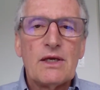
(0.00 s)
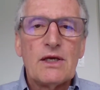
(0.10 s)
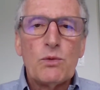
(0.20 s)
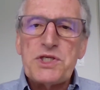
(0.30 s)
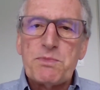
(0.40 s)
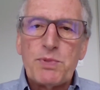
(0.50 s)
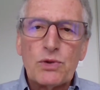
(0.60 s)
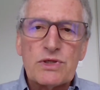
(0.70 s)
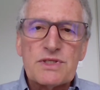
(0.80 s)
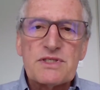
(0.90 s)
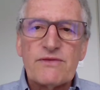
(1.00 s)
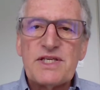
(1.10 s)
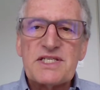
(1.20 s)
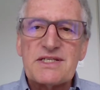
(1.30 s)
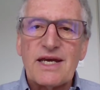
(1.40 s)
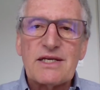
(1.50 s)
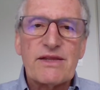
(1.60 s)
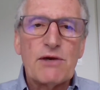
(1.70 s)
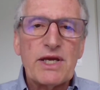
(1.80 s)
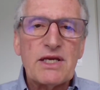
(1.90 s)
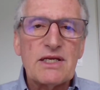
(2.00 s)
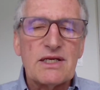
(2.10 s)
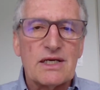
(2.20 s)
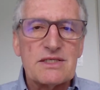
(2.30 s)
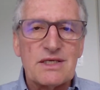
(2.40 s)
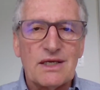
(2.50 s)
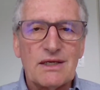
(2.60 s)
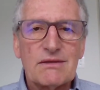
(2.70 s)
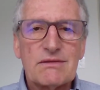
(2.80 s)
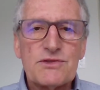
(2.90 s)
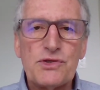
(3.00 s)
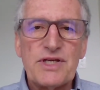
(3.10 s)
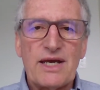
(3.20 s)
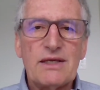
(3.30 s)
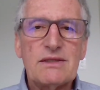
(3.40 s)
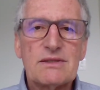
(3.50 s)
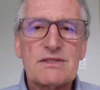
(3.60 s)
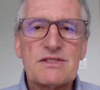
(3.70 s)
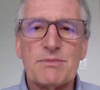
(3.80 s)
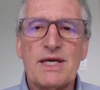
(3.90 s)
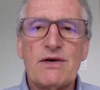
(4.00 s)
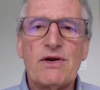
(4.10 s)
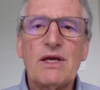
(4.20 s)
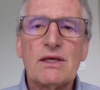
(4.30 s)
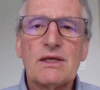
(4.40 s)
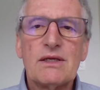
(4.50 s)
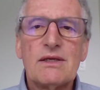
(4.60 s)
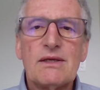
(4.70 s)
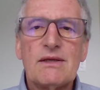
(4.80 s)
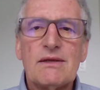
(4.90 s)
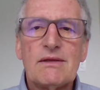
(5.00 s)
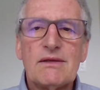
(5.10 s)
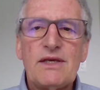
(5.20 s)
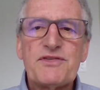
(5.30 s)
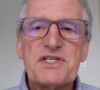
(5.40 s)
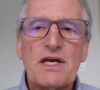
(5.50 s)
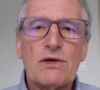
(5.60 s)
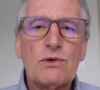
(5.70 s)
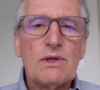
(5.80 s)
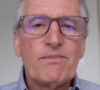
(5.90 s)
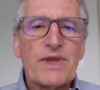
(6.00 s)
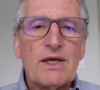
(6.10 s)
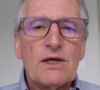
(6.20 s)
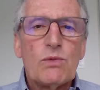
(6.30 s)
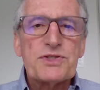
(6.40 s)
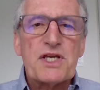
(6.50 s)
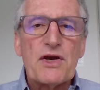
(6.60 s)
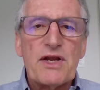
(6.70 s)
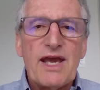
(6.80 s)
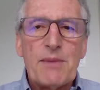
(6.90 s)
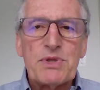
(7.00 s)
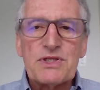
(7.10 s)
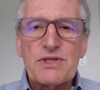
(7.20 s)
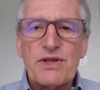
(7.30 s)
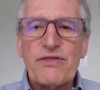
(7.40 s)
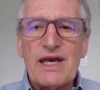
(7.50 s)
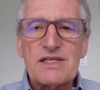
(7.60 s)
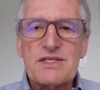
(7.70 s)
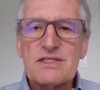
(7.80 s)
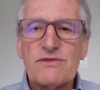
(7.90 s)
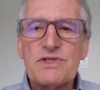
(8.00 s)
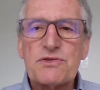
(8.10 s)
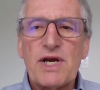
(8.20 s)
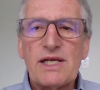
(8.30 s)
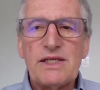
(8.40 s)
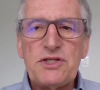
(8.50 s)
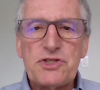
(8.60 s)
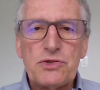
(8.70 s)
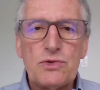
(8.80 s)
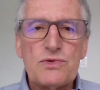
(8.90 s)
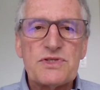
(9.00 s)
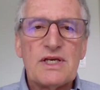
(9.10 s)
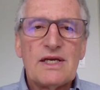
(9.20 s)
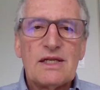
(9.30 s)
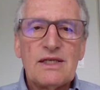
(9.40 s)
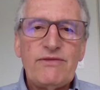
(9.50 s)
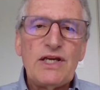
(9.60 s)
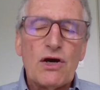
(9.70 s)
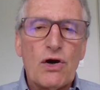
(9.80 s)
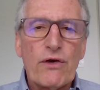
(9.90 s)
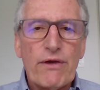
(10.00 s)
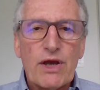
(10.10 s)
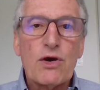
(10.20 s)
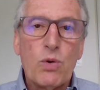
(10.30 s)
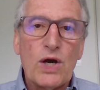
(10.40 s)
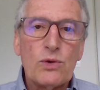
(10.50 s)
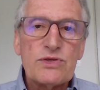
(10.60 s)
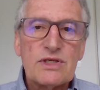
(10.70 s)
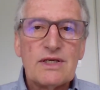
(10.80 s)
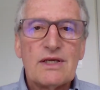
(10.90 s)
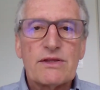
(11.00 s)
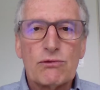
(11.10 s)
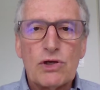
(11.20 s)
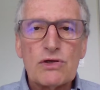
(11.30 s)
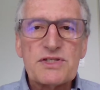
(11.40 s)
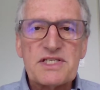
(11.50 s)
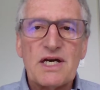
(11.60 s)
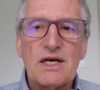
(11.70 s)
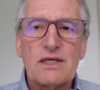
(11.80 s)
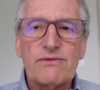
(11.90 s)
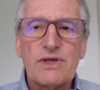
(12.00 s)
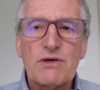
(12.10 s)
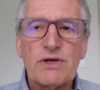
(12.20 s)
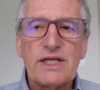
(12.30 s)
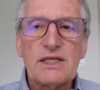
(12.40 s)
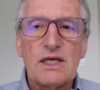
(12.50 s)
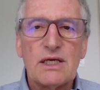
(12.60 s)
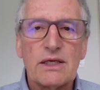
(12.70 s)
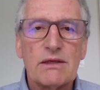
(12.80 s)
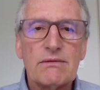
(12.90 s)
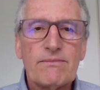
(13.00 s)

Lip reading: Which borders of this state are they recognising? Judea? Samaria? If so, what's going to happen to the thousands of Israeli Jews living on, quote, the wrong side of the Green Line?